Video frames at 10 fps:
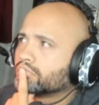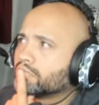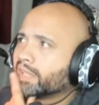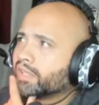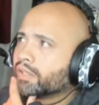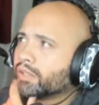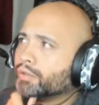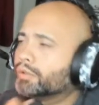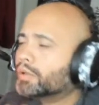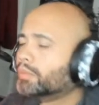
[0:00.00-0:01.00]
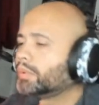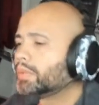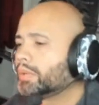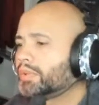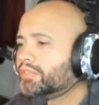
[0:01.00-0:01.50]
I think the new number
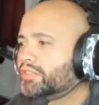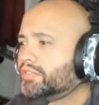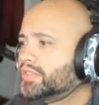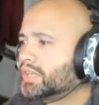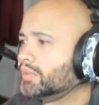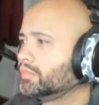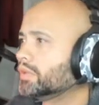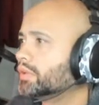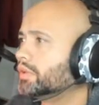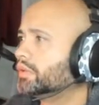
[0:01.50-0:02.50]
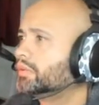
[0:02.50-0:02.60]
might be 15 million.